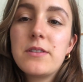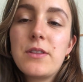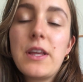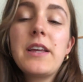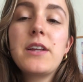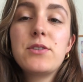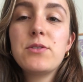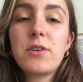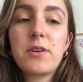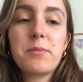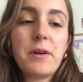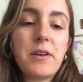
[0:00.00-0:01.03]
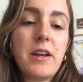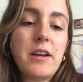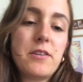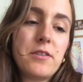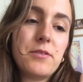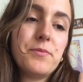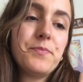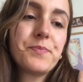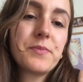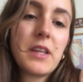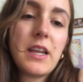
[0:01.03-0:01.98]
thinking to talk about how
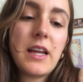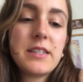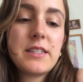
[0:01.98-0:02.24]
the last